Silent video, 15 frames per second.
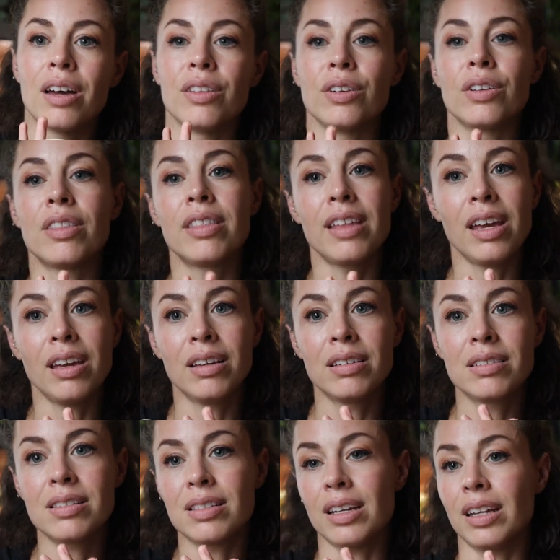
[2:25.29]
other
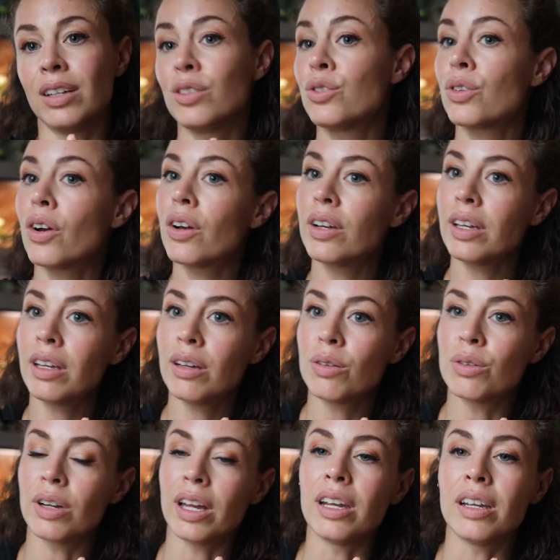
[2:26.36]
things like drawing
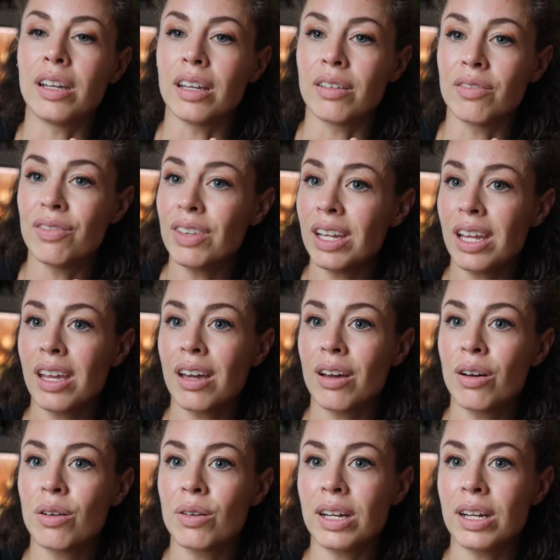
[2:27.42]
or editing a video,